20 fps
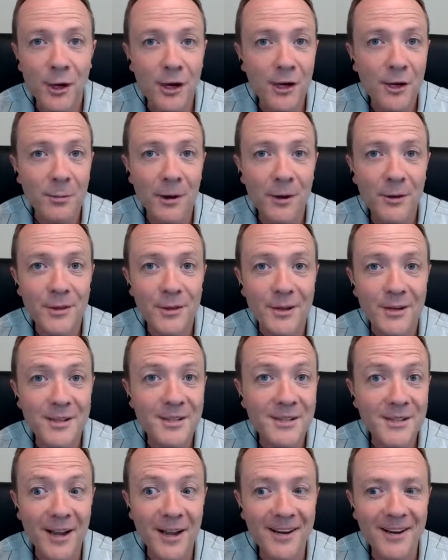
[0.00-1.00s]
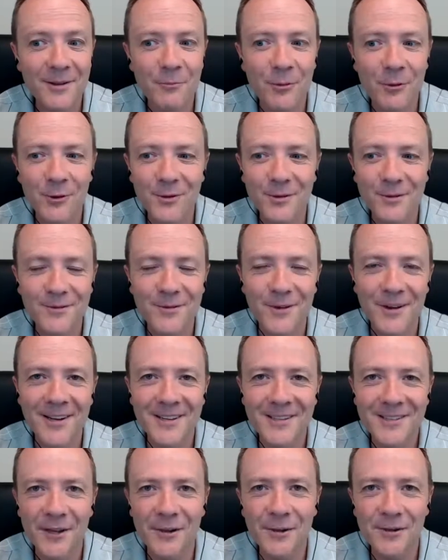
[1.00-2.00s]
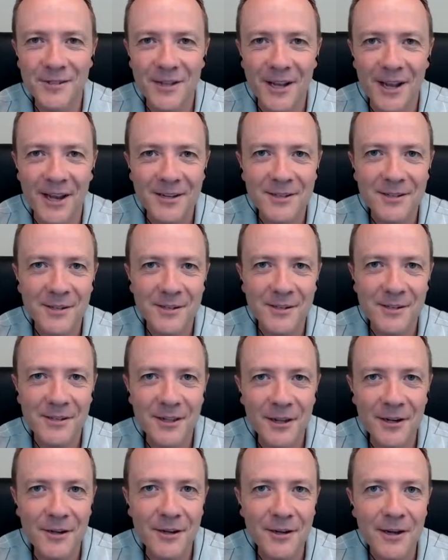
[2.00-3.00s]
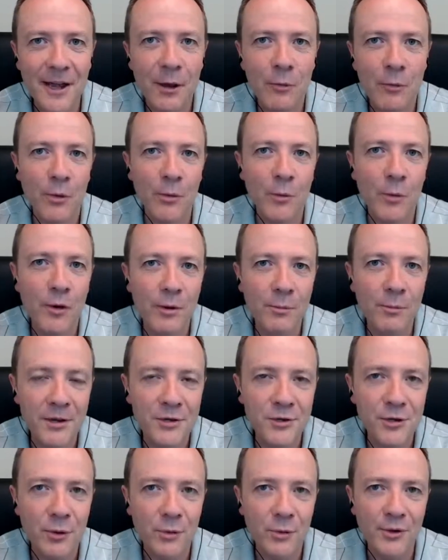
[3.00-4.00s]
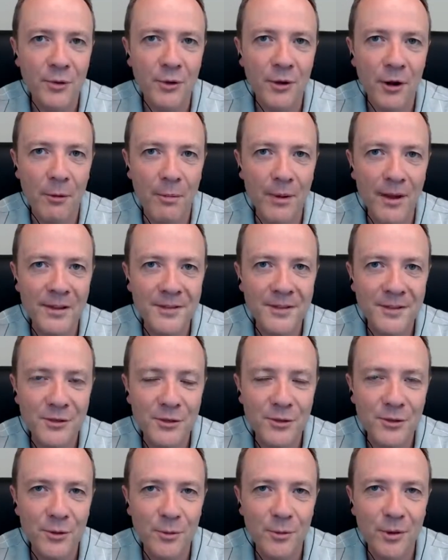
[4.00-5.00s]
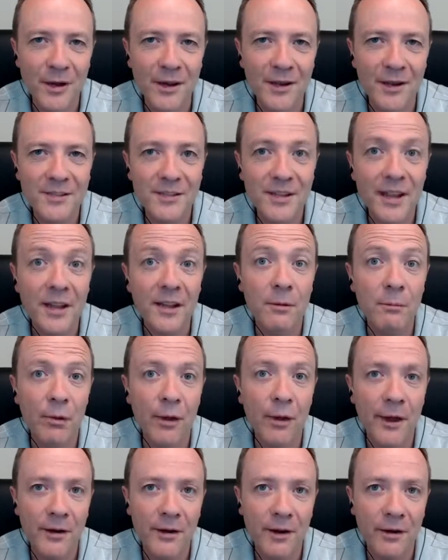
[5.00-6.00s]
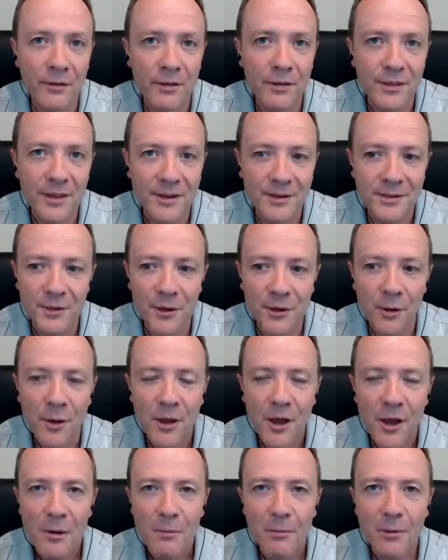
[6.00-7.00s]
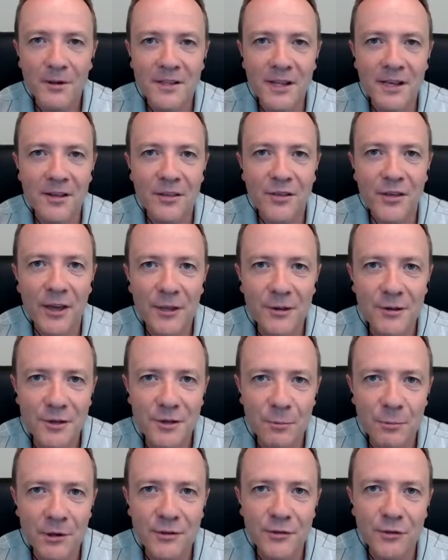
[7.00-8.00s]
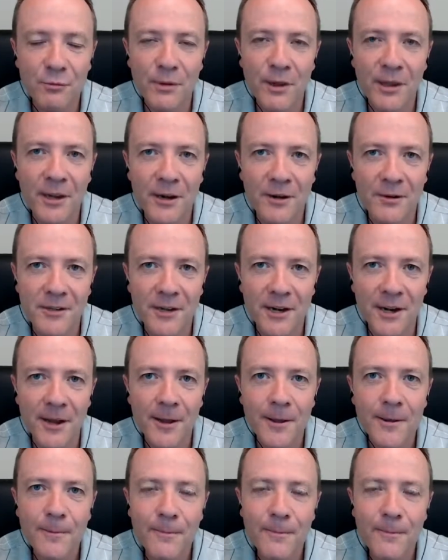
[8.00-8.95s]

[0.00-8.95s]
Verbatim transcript: talk about the exciting world of uh, sales tax because at the end of the day, we want to make sure we're doing our best to uh, stay compliant and everything. So, Martina, thank you so much for being here today.